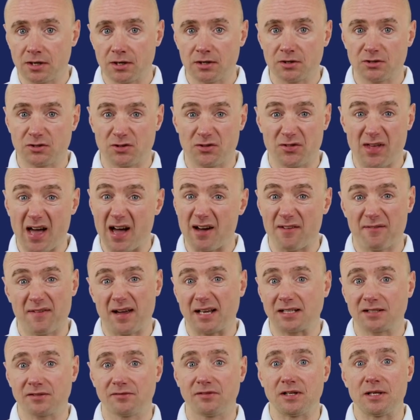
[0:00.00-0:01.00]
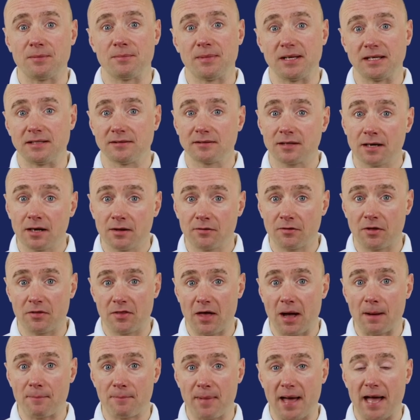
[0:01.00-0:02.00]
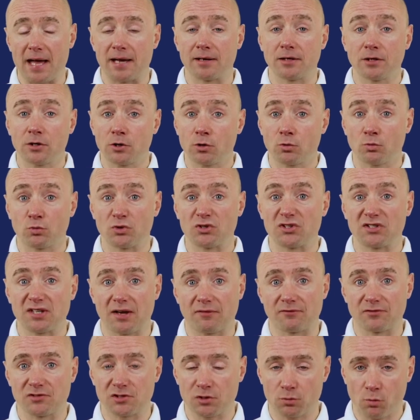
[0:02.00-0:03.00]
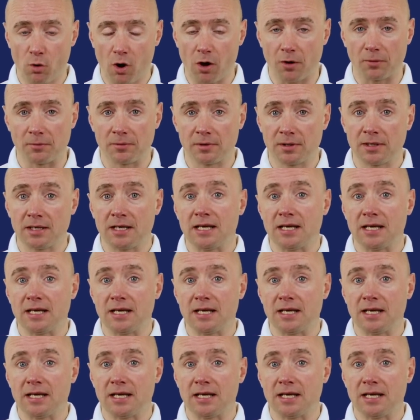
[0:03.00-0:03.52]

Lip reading: So that effectively means that that bet was 7 to 1.